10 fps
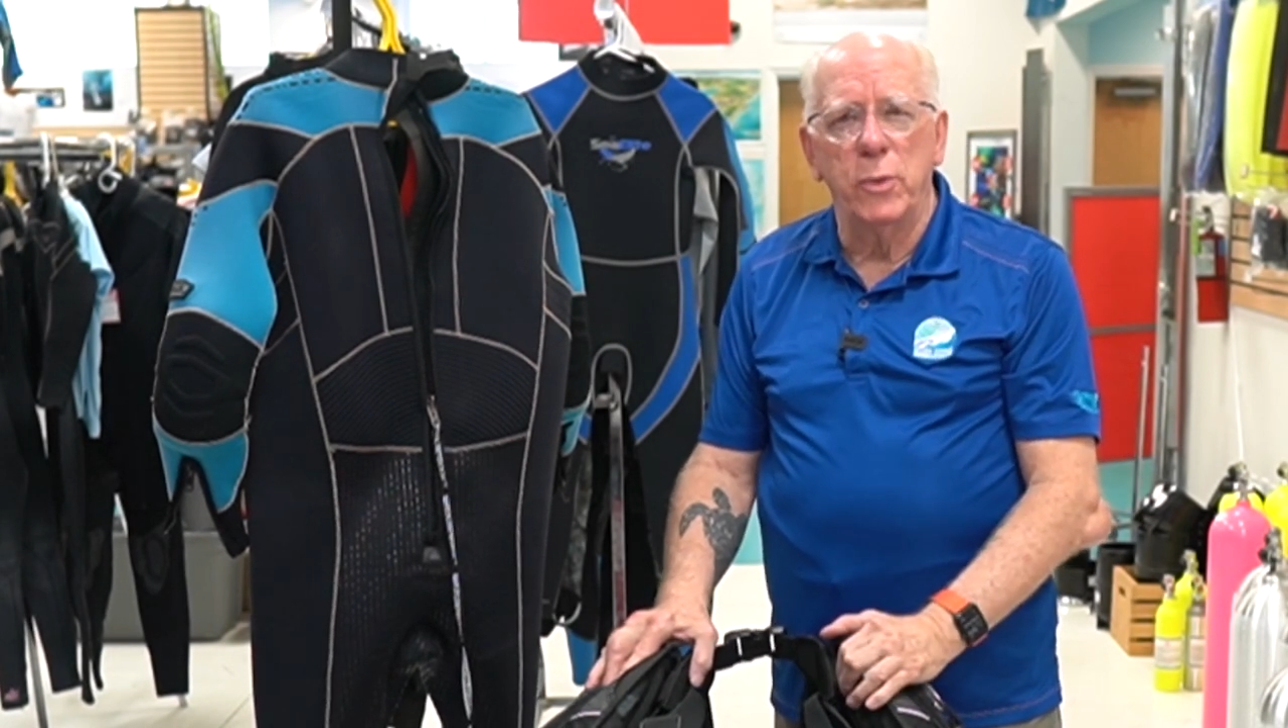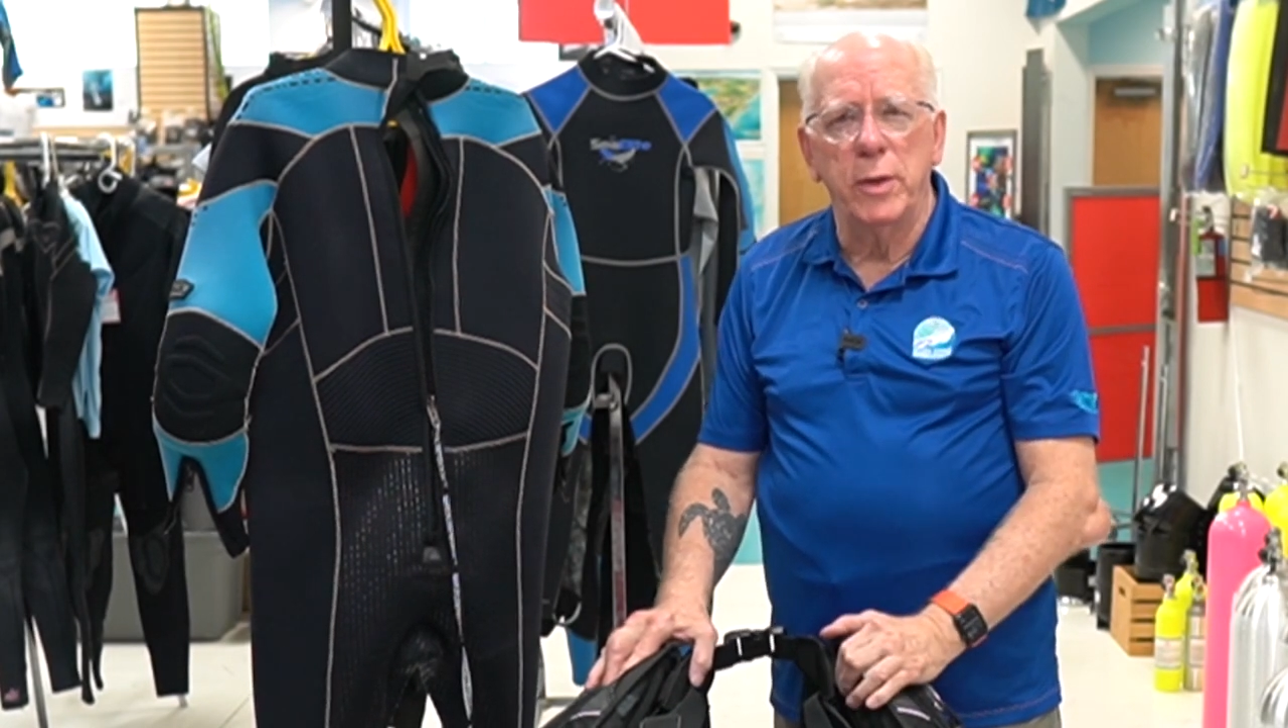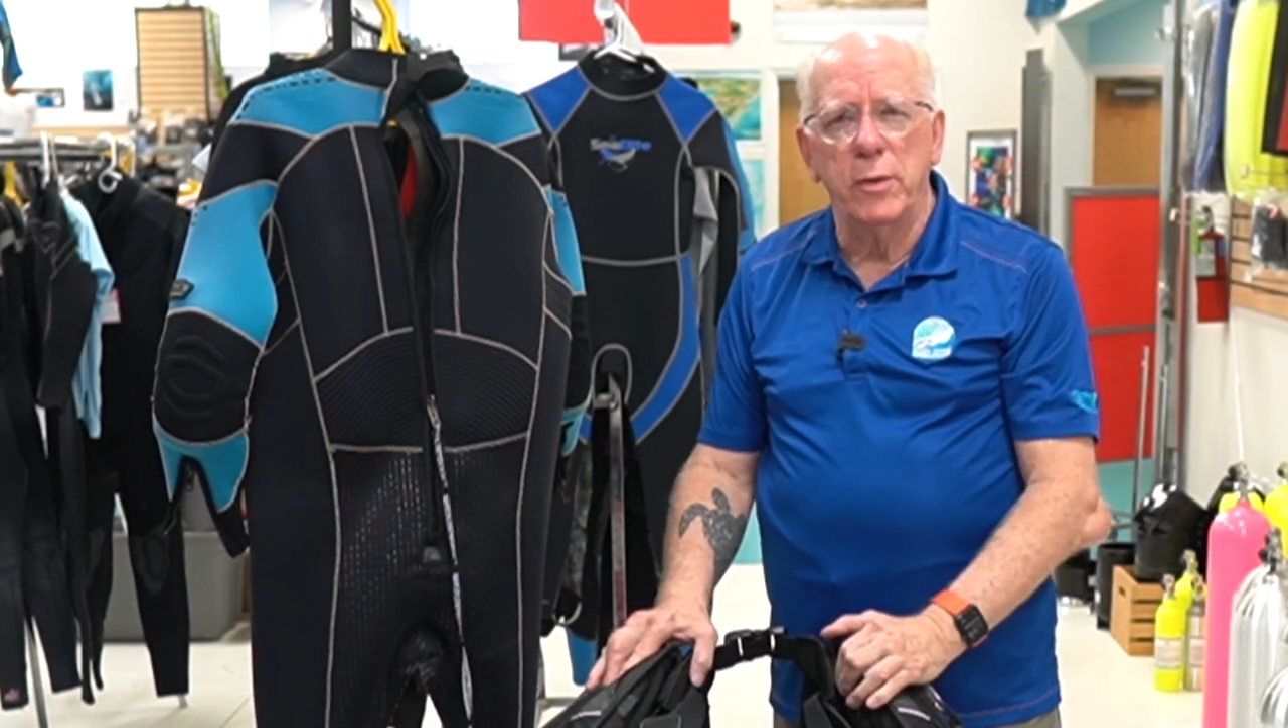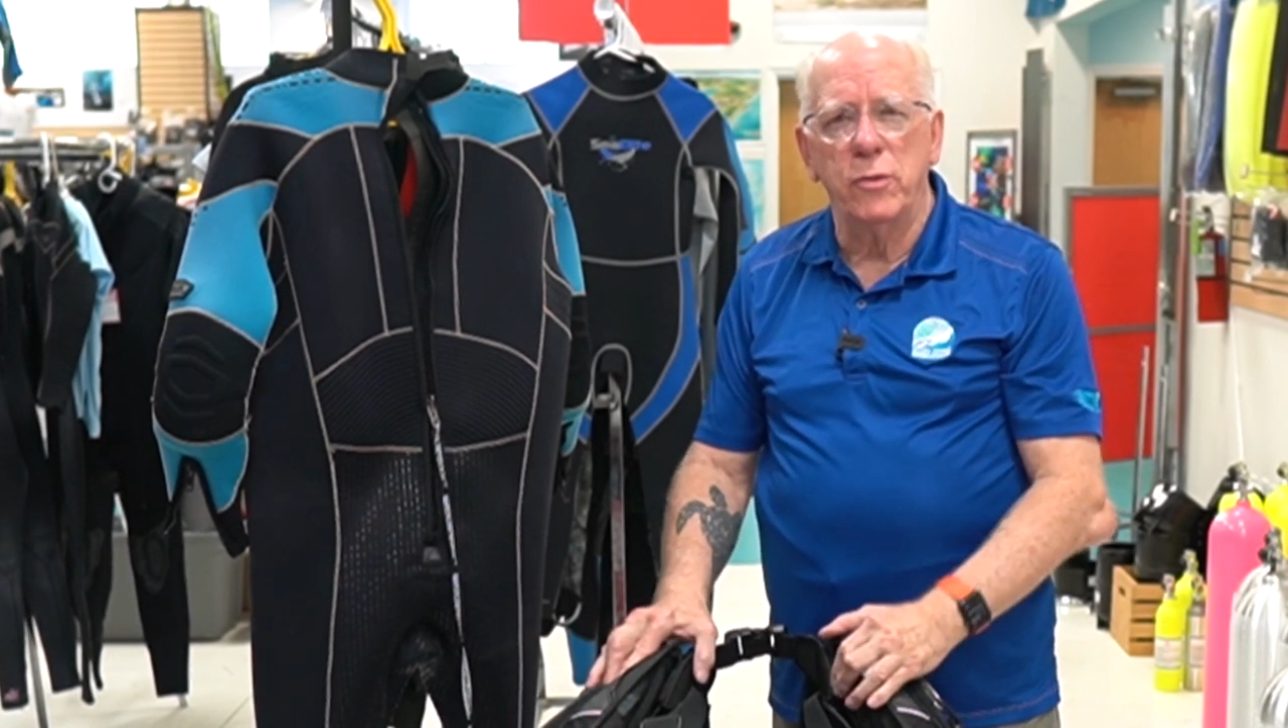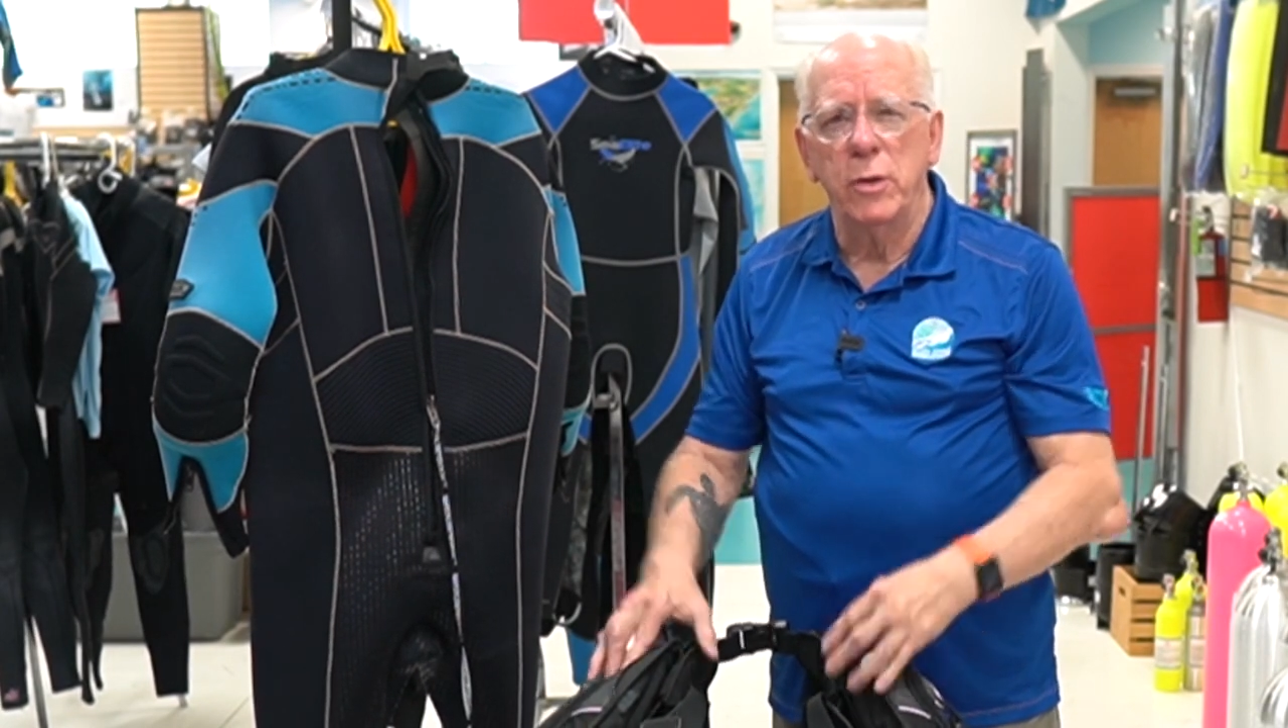
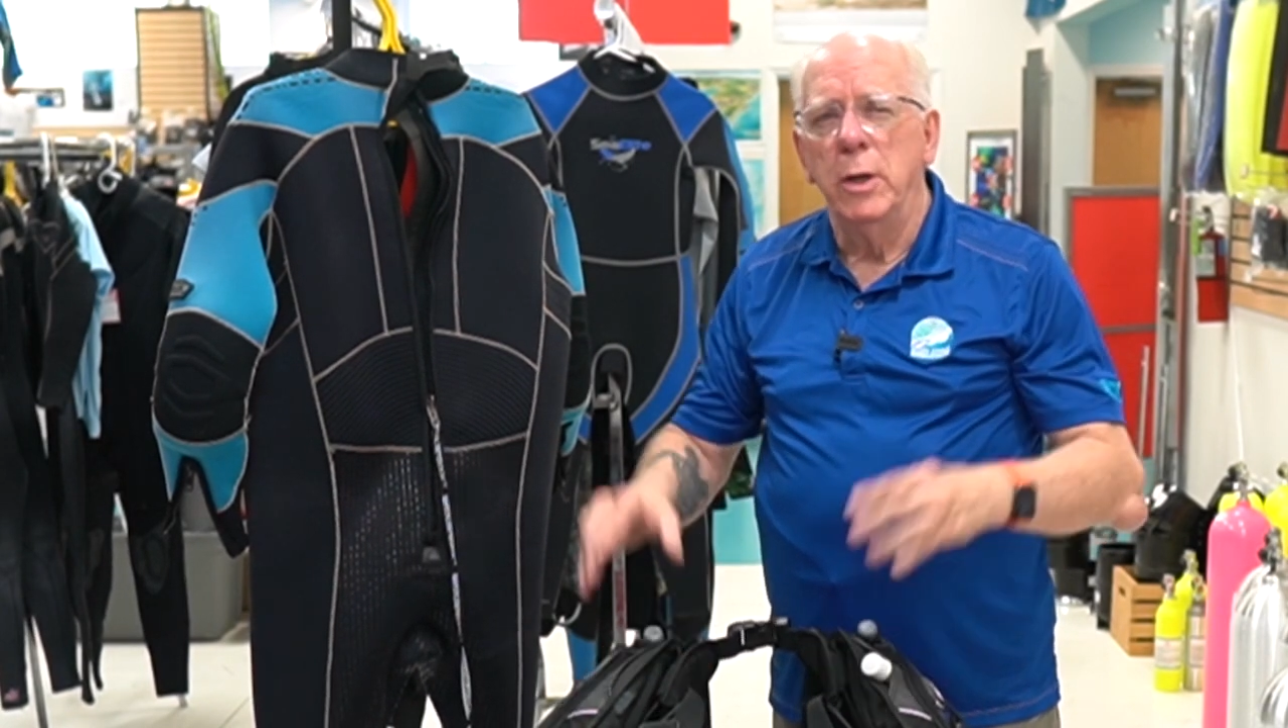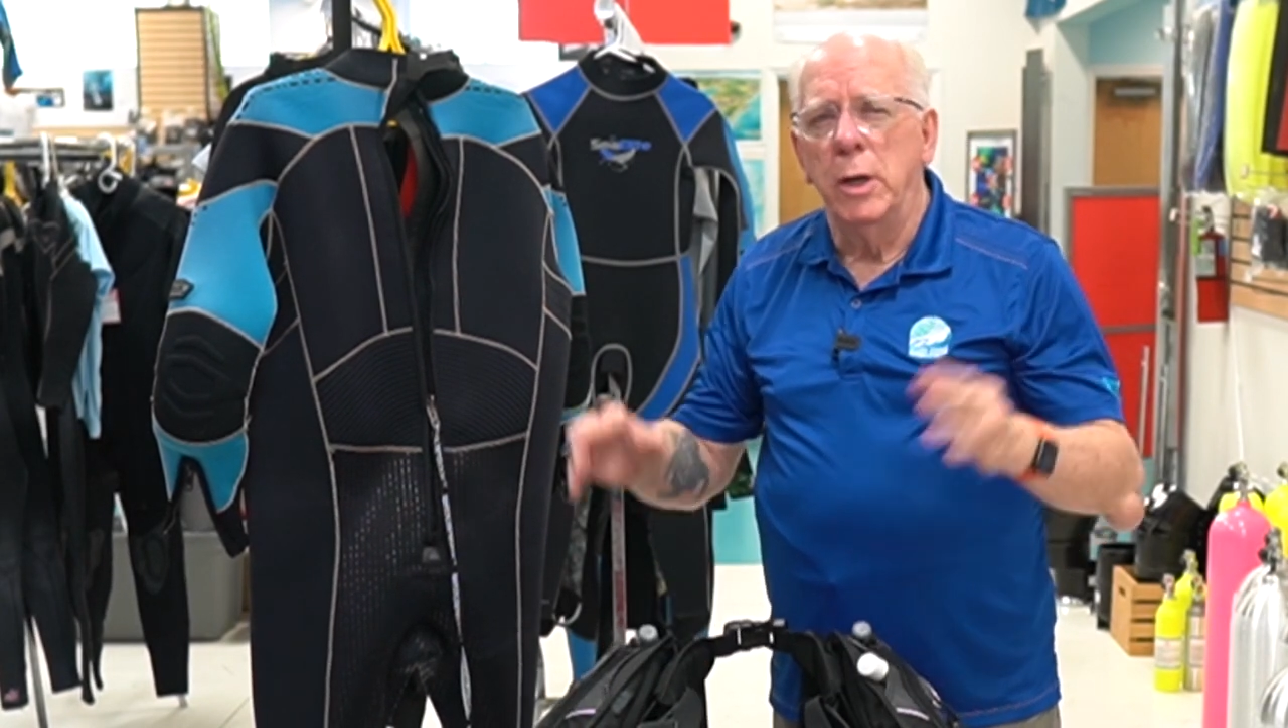with us.